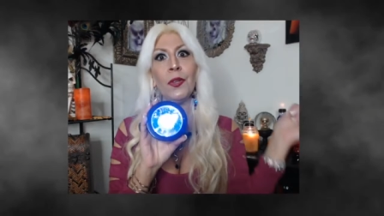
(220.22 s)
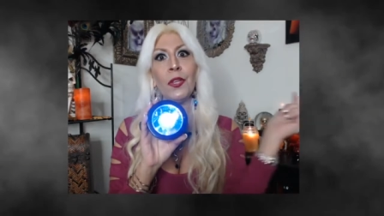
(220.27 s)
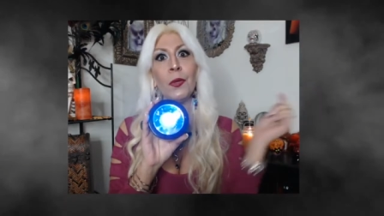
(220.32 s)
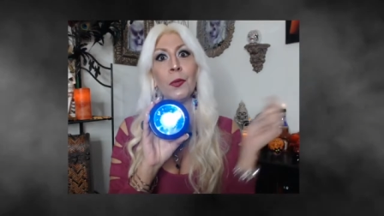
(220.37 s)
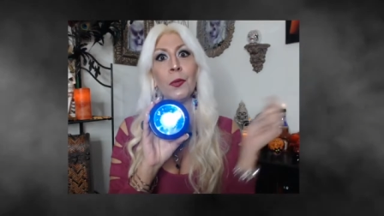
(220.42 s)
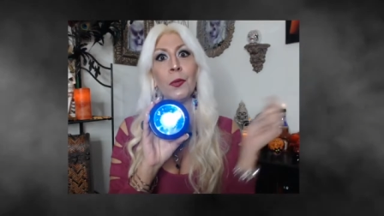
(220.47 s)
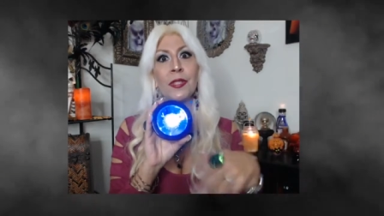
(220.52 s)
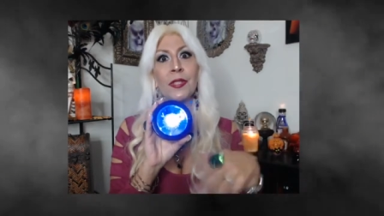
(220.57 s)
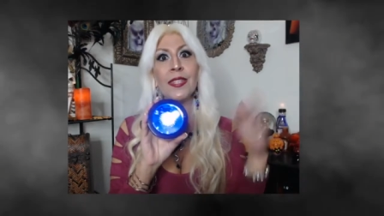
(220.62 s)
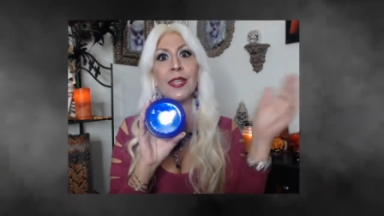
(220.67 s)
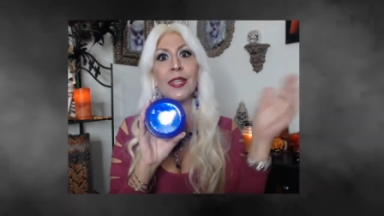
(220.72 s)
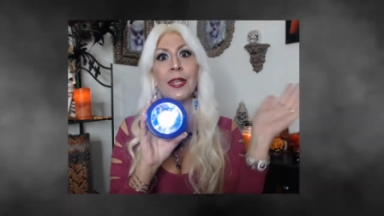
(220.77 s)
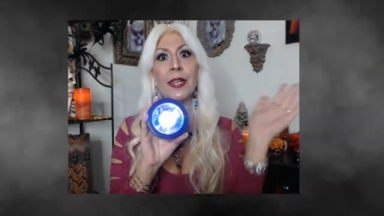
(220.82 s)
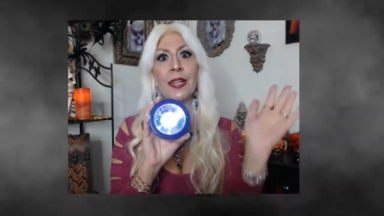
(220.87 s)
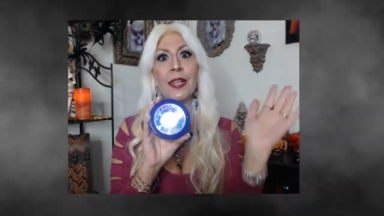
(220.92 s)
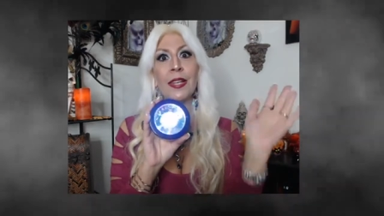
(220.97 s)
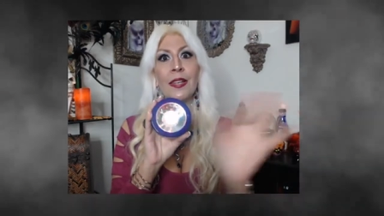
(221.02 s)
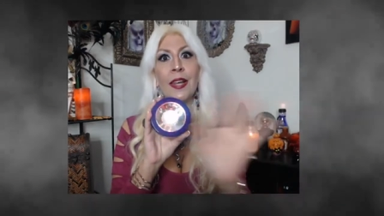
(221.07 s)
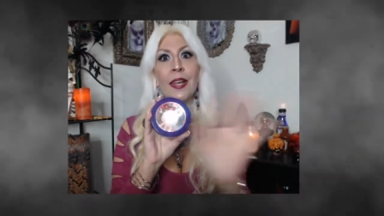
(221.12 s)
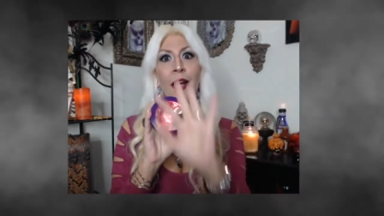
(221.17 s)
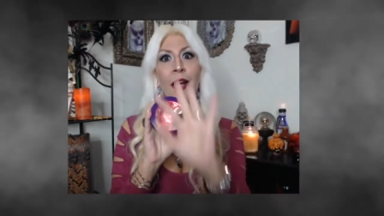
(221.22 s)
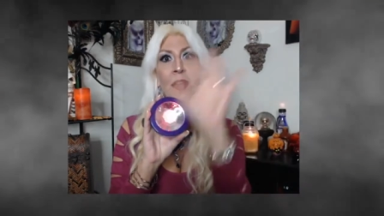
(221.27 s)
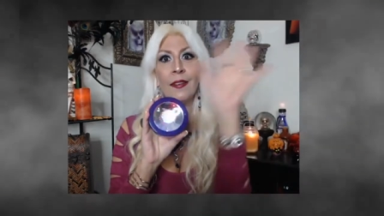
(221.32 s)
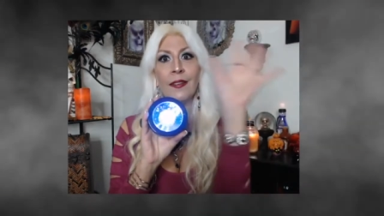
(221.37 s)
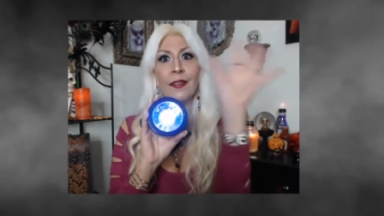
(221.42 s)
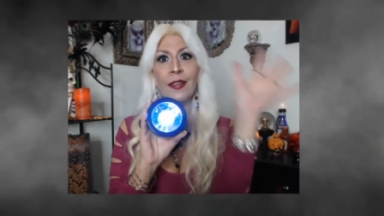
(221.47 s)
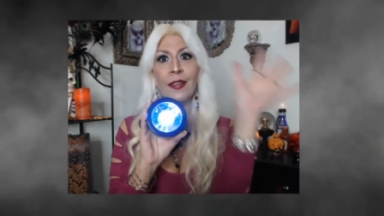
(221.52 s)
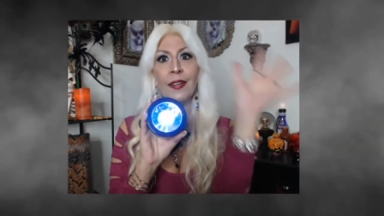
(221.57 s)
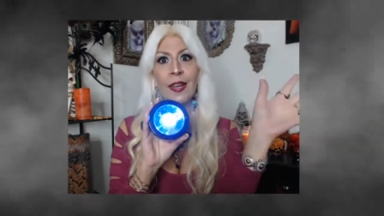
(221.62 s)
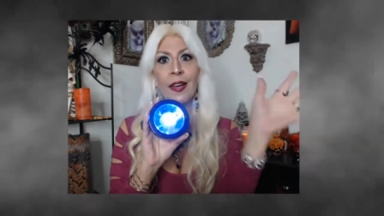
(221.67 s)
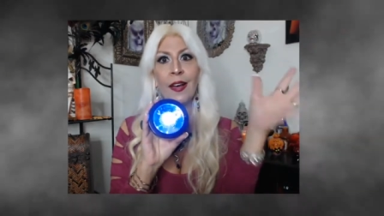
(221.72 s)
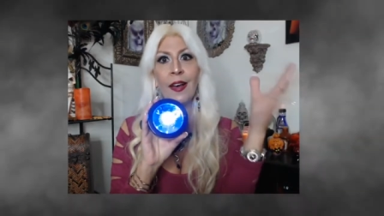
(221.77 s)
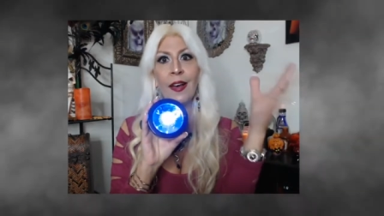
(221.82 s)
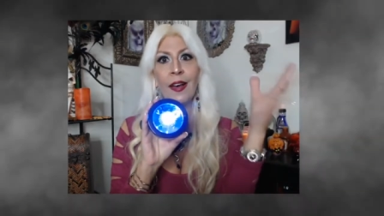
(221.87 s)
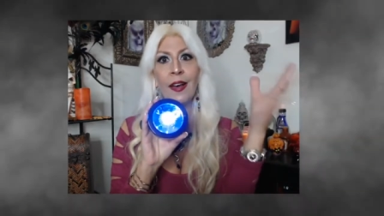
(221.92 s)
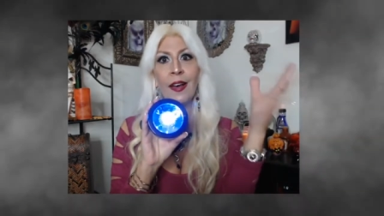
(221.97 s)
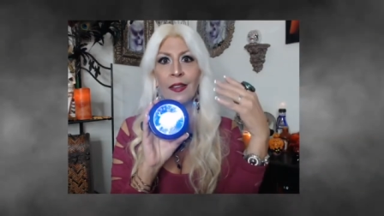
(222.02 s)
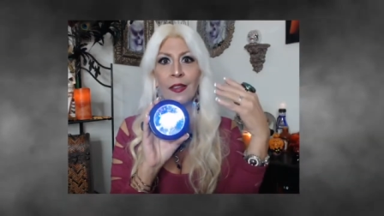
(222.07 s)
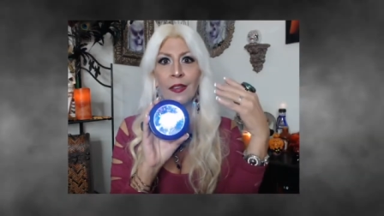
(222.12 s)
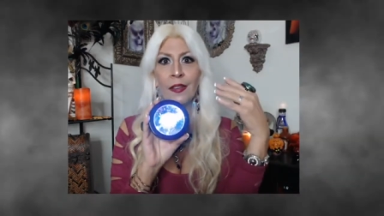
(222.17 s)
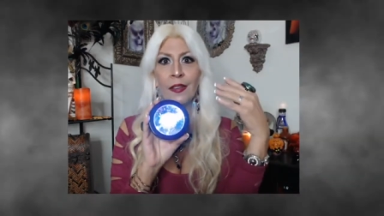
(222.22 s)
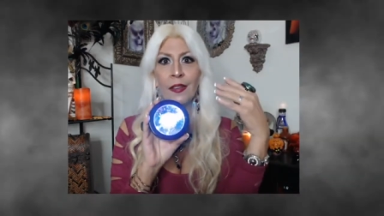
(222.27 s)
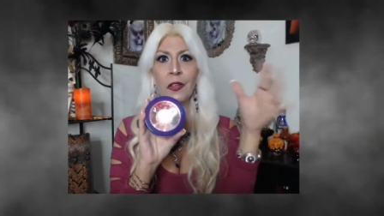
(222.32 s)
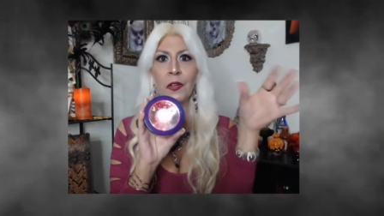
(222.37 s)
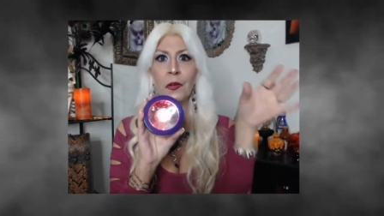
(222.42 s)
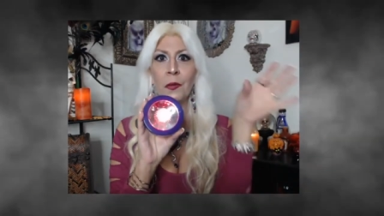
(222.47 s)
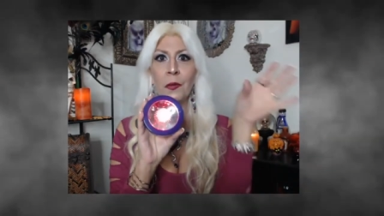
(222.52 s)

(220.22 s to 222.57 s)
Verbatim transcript: you will see it in the holiday aisle, you know,